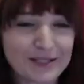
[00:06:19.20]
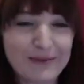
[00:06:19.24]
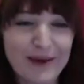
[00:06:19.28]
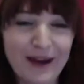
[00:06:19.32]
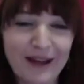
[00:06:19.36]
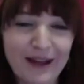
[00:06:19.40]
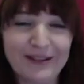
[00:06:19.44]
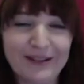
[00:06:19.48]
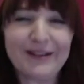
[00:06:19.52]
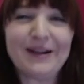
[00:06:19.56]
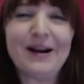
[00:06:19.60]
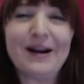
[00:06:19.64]

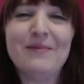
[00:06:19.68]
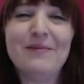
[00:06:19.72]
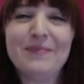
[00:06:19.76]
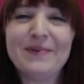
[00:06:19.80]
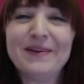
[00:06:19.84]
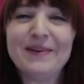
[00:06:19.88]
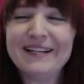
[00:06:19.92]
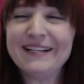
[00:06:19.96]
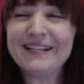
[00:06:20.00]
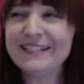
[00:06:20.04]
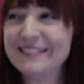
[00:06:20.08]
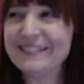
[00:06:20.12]
about their
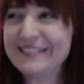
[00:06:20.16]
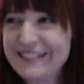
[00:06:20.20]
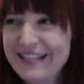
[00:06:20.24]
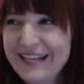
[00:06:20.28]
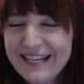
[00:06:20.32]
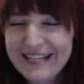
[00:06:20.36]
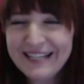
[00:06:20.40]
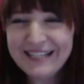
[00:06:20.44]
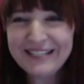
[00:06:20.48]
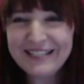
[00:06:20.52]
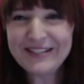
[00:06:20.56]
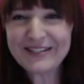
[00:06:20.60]
company,
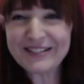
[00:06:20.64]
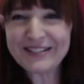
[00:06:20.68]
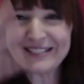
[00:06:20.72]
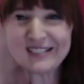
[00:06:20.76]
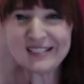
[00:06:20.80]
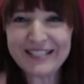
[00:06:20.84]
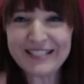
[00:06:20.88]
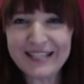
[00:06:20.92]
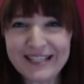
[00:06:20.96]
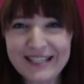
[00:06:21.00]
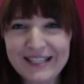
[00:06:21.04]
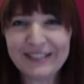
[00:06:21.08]
you can
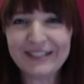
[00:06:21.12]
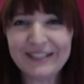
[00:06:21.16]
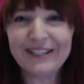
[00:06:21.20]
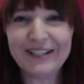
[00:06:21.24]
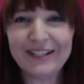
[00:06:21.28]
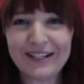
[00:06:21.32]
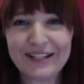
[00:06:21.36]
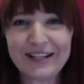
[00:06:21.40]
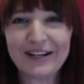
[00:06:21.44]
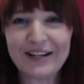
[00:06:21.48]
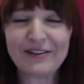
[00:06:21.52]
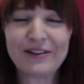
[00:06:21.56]
see the
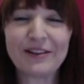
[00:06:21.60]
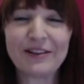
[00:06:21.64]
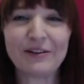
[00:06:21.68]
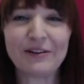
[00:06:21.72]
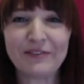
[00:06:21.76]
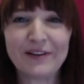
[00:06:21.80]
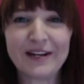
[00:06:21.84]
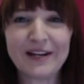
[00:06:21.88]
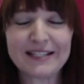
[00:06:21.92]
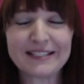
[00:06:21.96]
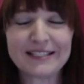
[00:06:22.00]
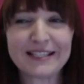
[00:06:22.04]
look on their
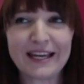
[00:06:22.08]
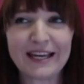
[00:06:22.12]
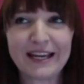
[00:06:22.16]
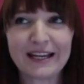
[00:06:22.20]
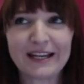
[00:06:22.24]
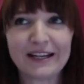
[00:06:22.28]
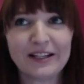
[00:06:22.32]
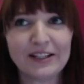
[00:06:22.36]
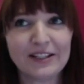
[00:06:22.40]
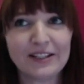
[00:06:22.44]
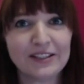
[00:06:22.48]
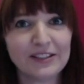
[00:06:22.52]
face like,
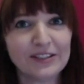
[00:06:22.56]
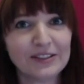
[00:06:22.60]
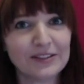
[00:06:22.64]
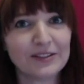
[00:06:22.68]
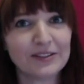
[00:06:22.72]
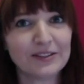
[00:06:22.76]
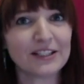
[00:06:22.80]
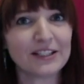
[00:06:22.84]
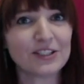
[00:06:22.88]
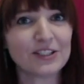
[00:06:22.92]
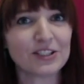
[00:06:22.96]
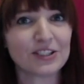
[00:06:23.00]
oh,
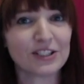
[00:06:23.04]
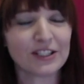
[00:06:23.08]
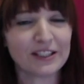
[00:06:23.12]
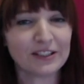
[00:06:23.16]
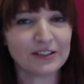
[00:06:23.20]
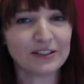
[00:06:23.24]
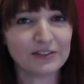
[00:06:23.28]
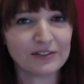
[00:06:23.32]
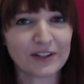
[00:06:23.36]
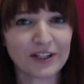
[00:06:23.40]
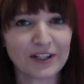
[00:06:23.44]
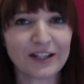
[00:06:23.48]
I should
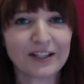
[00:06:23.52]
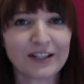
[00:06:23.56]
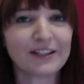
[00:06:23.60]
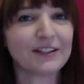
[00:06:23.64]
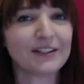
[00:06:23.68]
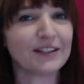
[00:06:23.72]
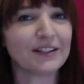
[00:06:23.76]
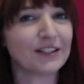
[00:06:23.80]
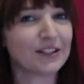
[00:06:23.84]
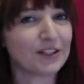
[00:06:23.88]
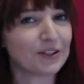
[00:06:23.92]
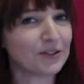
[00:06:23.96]
have gone a
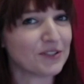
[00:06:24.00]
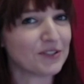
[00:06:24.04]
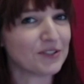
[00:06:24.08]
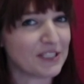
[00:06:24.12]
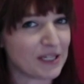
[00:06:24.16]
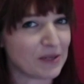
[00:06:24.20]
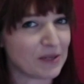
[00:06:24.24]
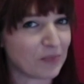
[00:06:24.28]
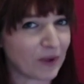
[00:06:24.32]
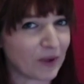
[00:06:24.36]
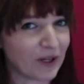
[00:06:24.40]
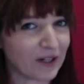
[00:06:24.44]
little
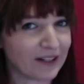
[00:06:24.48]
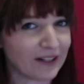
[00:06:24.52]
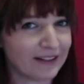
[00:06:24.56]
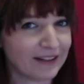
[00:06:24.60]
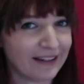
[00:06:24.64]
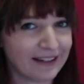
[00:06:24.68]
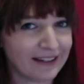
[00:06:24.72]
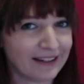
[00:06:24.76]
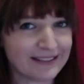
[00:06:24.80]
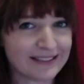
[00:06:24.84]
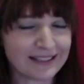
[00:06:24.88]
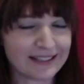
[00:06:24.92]
deeper
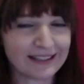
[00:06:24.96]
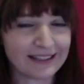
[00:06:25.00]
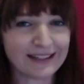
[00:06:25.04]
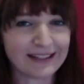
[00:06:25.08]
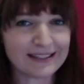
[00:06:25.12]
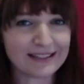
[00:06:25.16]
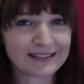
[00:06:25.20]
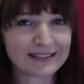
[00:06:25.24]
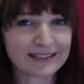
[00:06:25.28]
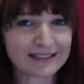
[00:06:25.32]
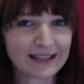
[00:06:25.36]
into this.